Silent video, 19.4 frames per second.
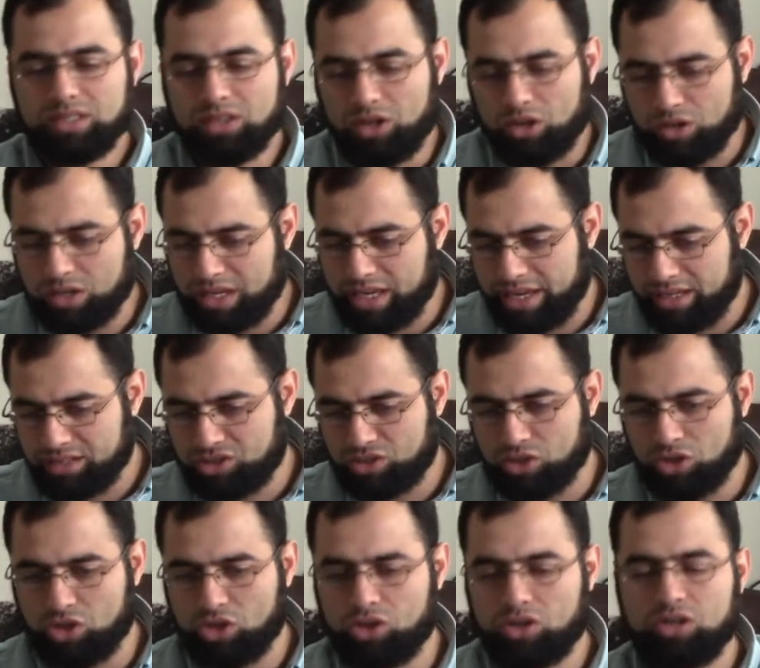Okay,
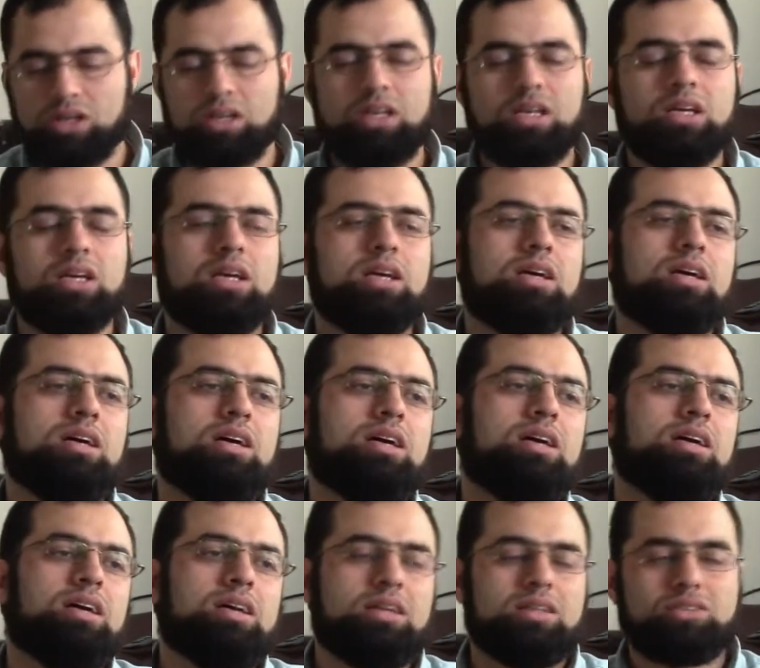so
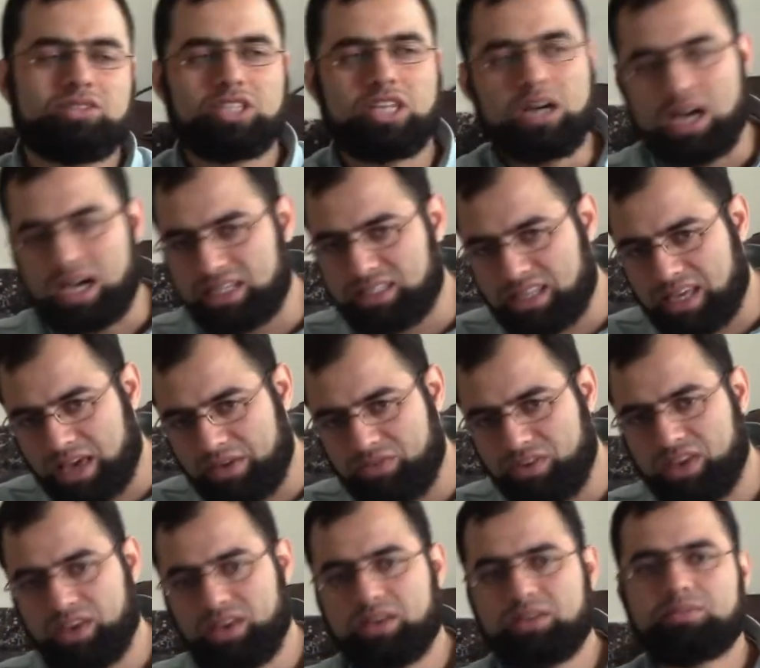ta is
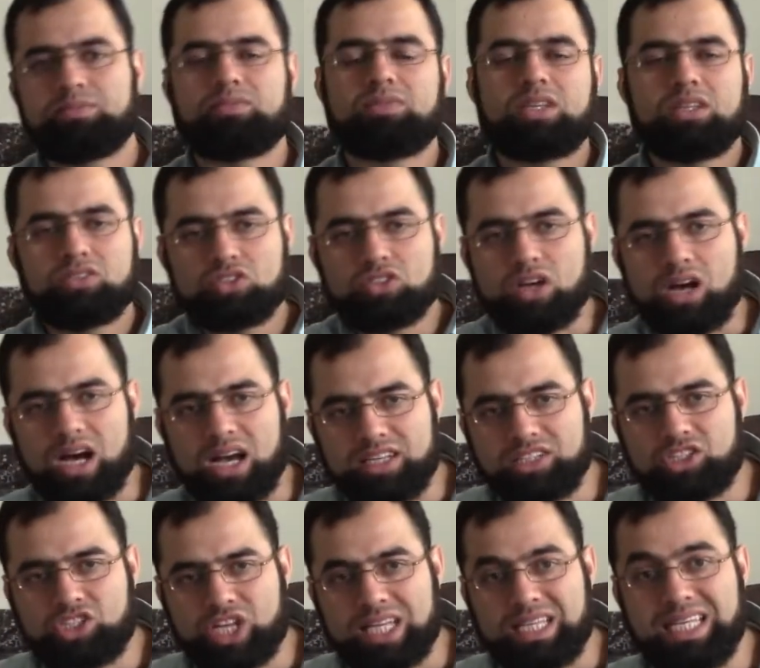heavy. Ta
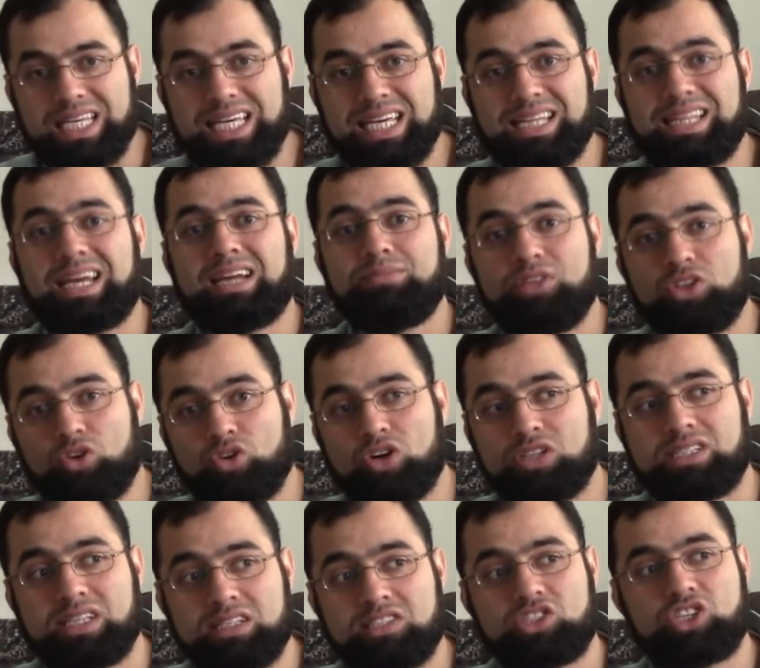is shadid, and
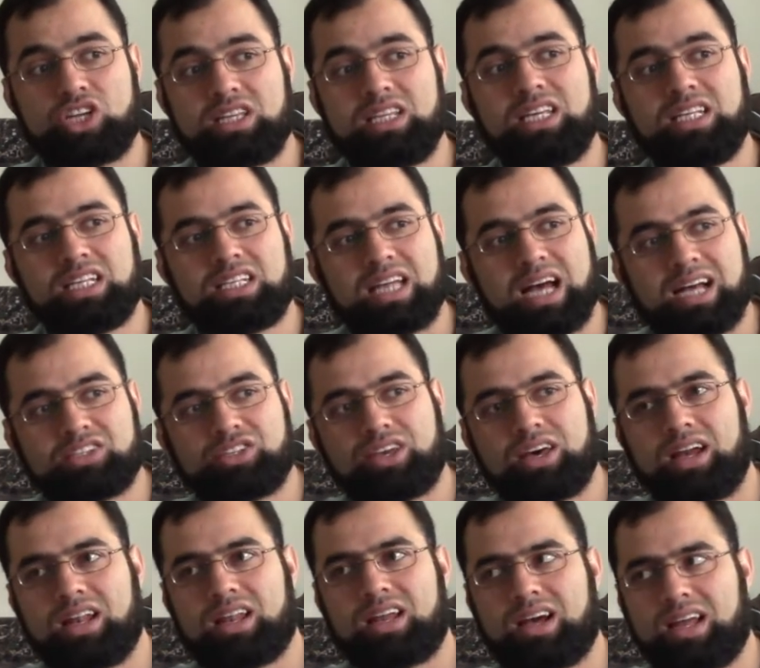because it's shadid, it has
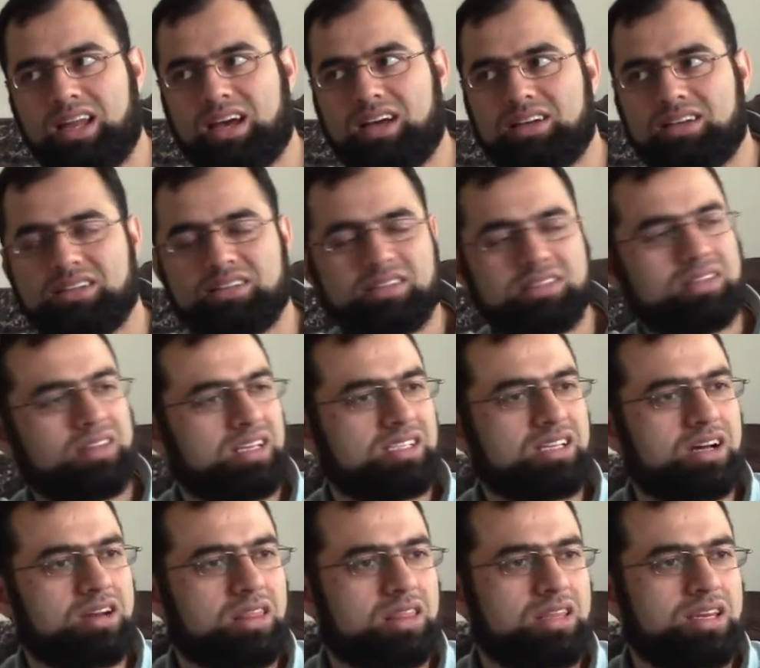qalqala. These
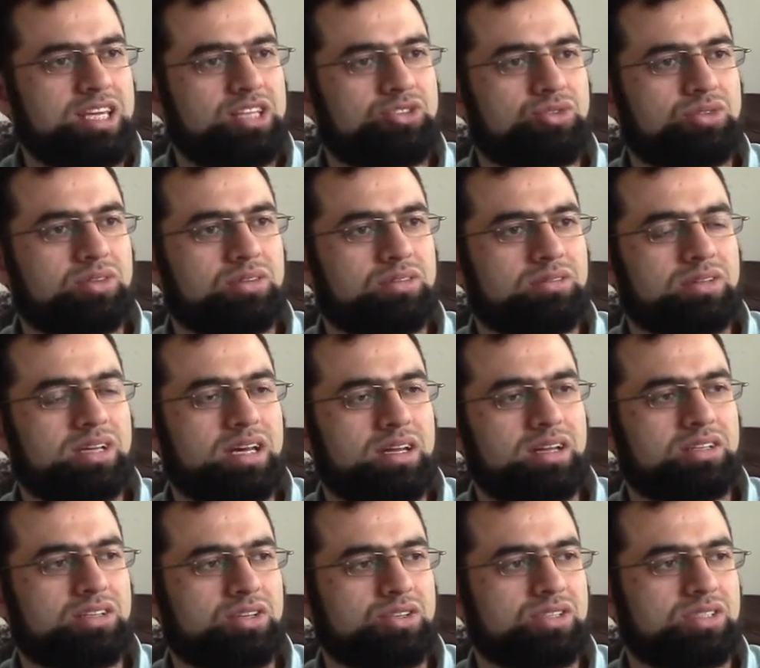are three
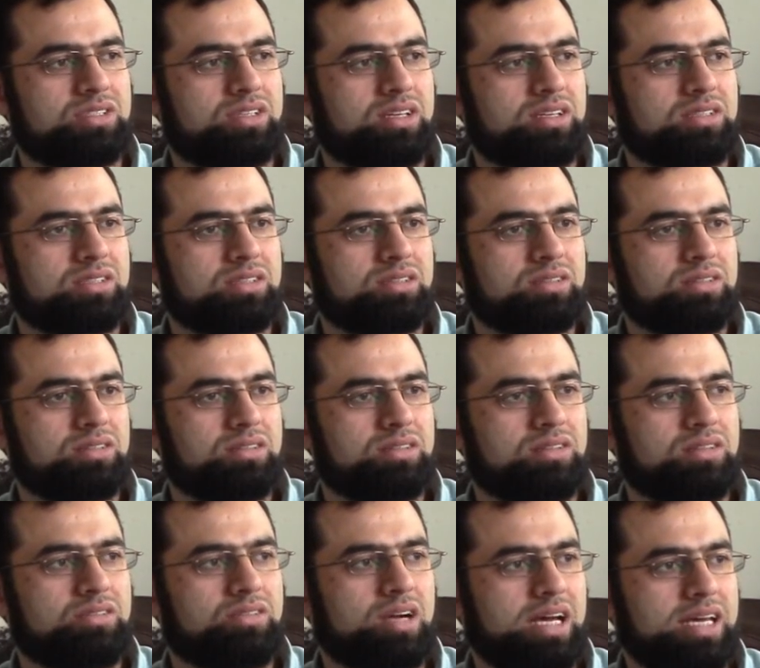characteristics,
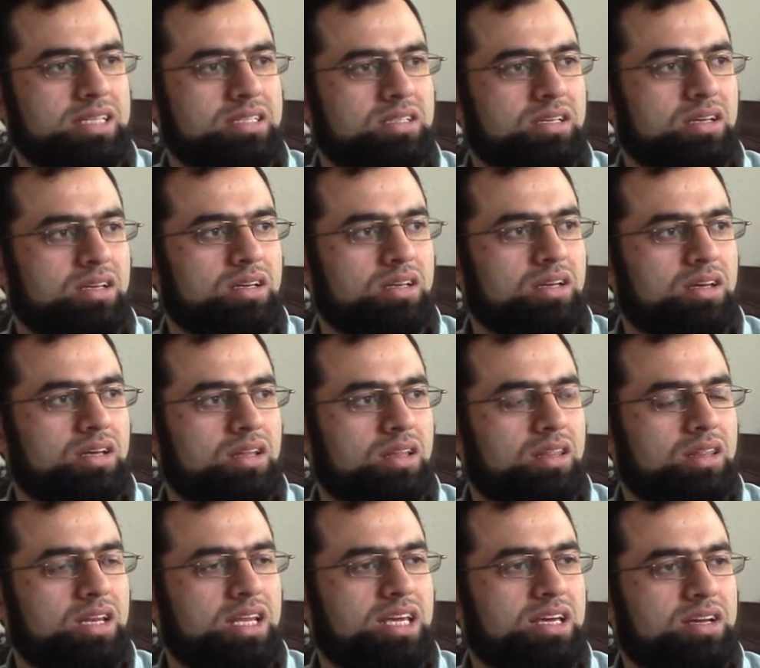right?
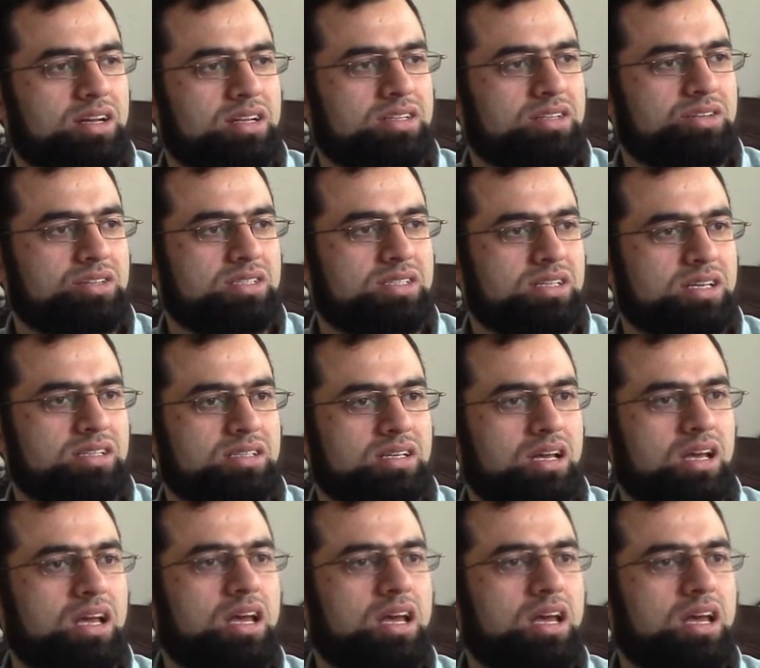Three characteristics.